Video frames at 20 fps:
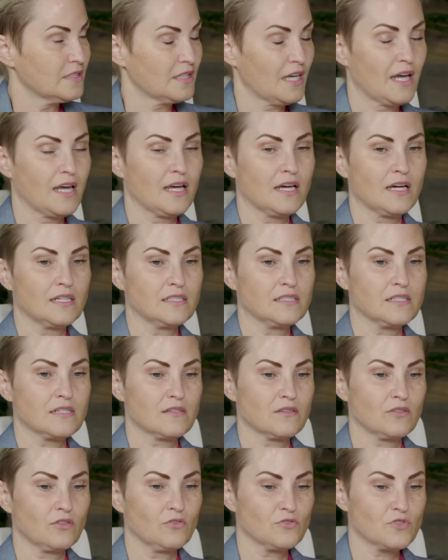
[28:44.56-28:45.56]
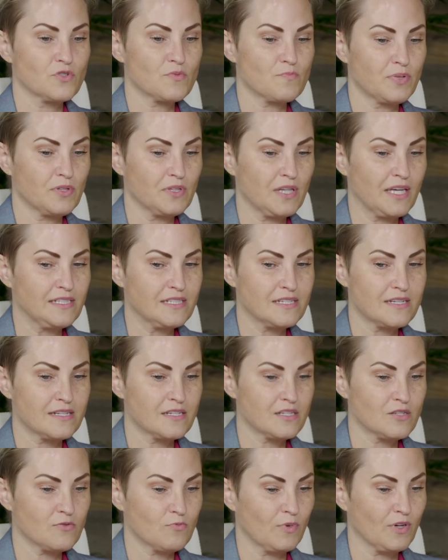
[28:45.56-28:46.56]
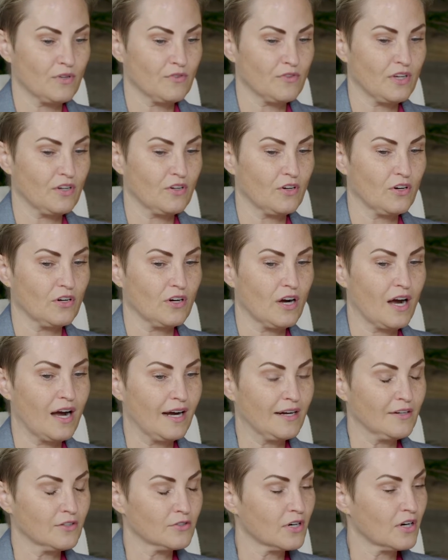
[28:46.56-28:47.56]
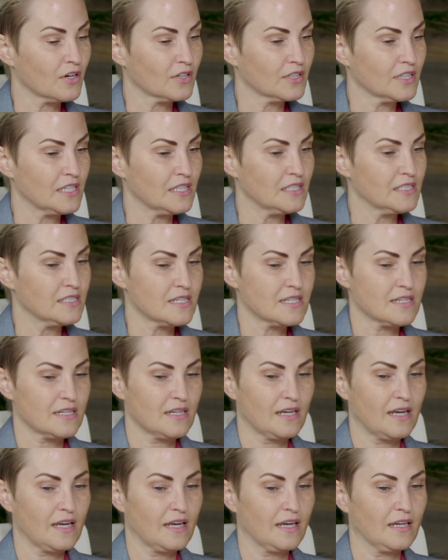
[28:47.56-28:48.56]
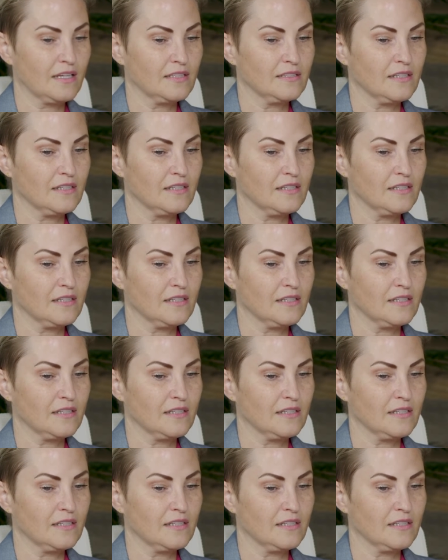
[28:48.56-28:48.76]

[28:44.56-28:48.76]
And those places where there are hierarchies and